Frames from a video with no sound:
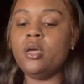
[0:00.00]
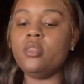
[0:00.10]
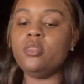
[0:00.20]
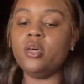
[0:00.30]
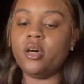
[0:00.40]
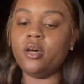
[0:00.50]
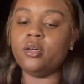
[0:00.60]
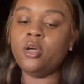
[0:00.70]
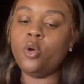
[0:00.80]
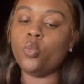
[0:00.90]
the
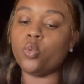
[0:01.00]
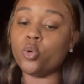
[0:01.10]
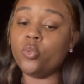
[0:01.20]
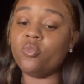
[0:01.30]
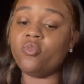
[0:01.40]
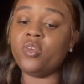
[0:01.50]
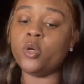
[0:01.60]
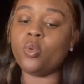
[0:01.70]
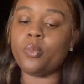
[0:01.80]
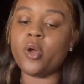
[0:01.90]
room
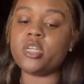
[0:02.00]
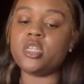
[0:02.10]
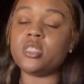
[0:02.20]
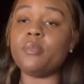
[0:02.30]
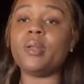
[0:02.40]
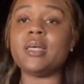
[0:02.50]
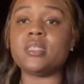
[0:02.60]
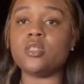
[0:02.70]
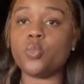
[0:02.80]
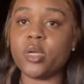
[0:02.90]
filled with precious and
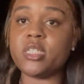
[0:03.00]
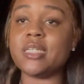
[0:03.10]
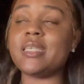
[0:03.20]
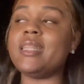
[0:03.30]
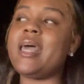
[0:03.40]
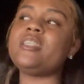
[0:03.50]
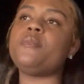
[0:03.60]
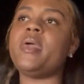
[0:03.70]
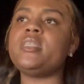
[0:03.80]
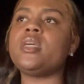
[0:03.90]
pleasant riches and that's
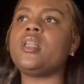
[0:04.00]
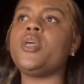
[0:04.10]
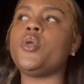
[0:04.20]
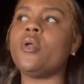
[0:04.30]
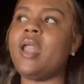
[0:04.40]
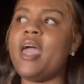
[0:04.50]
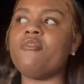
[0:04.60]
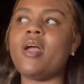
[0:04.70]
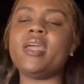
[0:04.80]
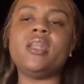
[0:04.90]
basically your
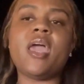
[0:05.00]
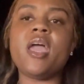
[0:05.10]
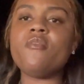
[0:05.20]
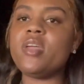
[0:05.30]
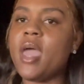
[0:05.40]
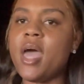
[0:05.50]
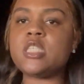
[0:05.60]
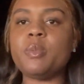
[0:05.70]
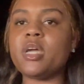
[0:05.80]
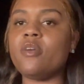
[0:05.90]
life right in every
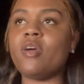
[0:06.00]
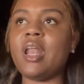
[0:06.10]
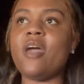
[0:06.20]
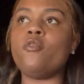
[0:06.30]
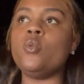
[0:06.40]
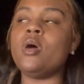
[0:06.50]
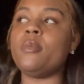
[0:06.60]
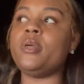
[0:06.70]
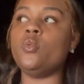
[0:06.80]
aspect of our life we want to be